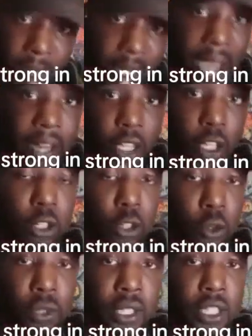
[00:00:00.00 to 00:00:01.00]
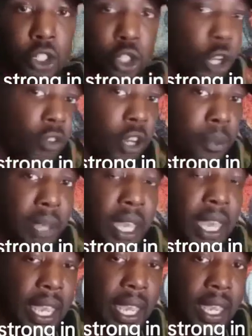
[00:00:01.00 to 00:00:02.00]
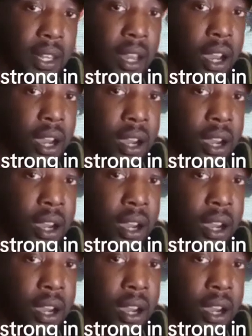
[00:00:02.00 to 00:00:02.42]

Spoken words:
not including Europe and